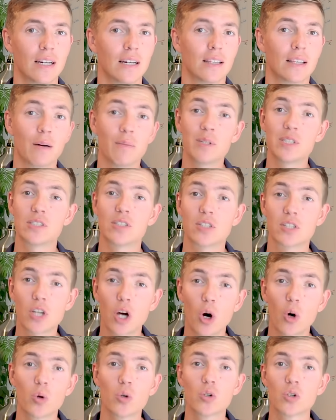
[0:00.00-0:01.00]
That means the
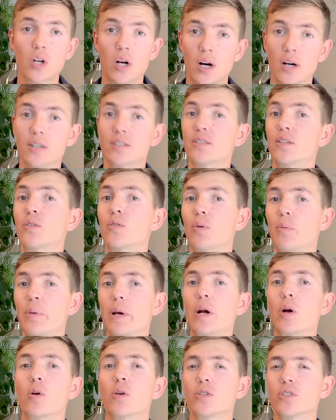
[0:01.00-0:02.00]
total cost of the
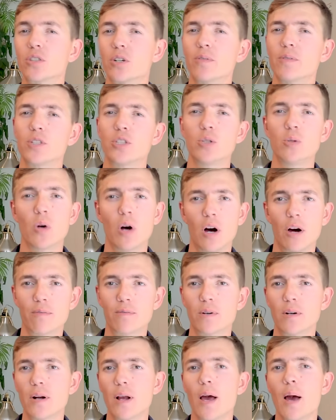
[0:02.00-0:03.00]
repair or service you
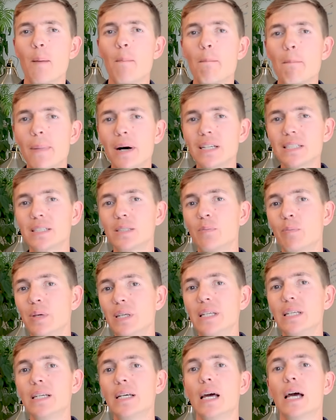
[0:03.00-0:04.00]
offer must
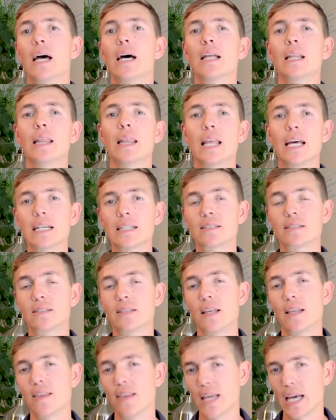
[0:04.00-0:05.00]
be less
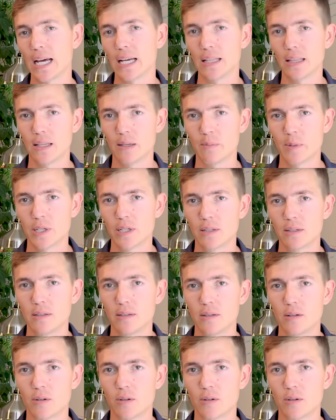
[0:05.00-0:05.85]
than that limit.